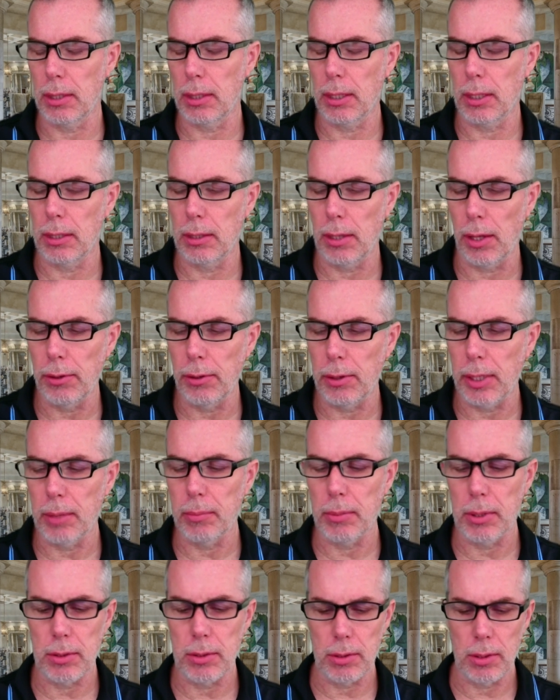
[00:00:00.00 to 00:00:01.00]
another
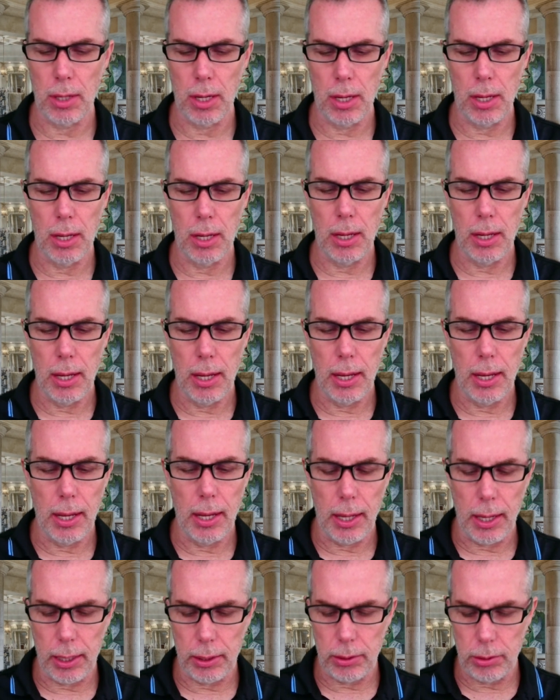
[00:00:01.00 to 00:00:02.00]
image.
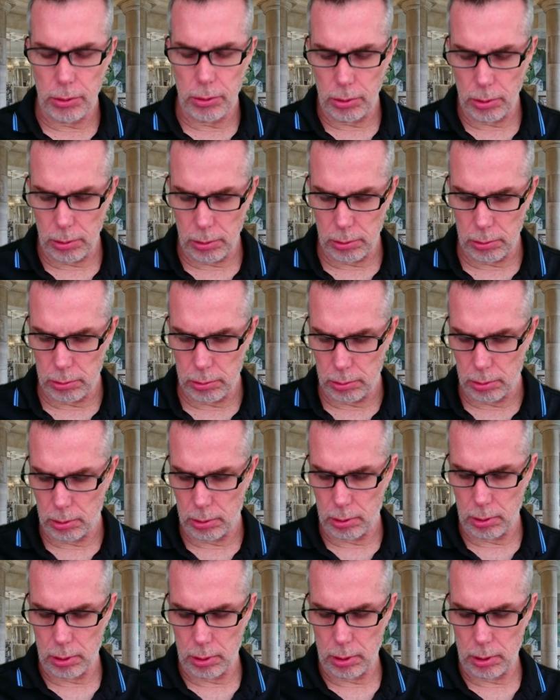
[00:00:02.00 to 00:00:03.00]
And so
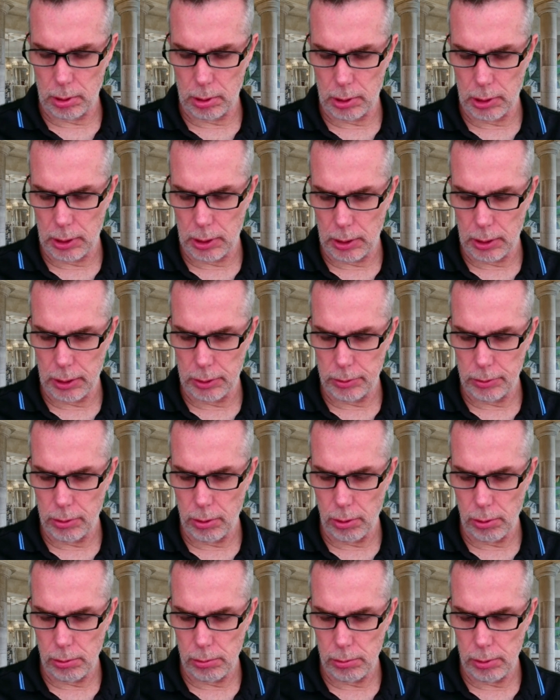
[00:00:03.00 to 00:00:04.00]
let's
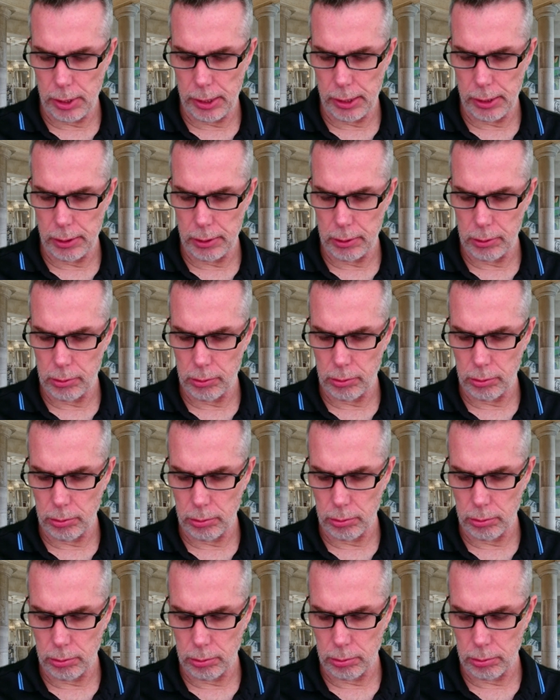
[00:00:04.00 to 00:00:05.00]
go here
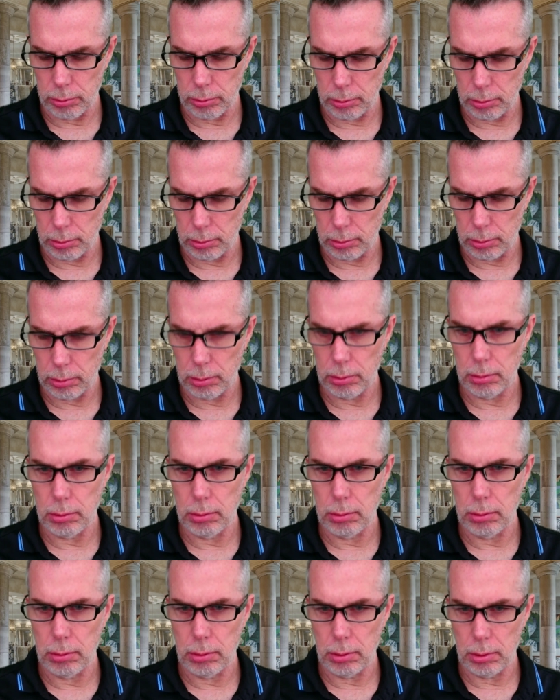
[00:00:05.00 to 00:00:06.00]
to
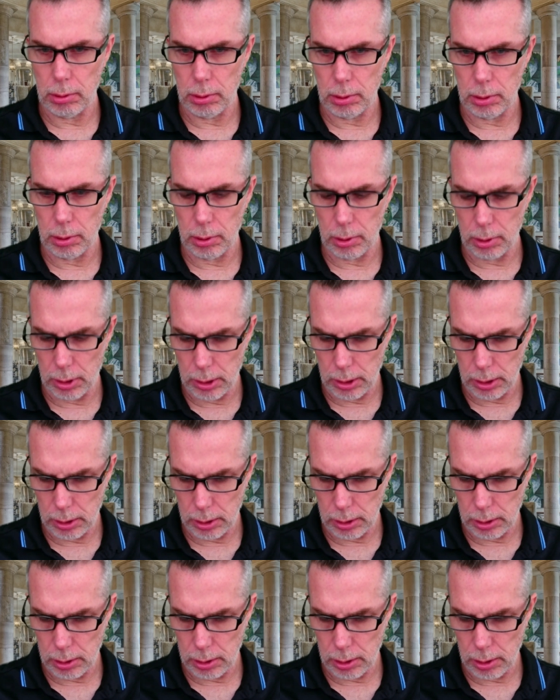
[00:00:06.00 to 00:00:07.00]

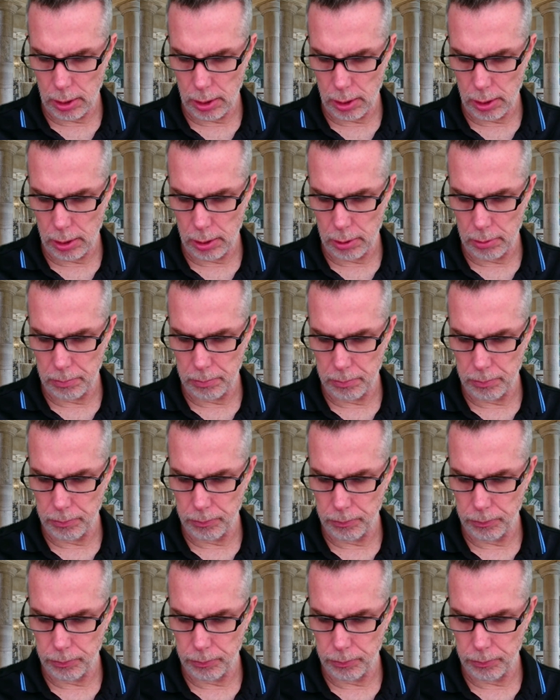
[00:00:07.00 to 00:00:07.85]
the um,